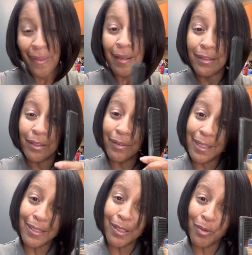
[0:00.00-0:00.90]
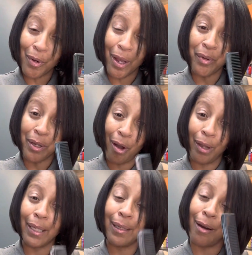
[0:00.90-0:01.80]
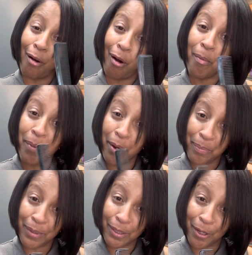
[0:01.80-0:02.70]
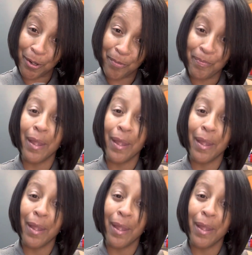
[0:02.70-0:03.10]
So this is why we call it an all-purpose comb.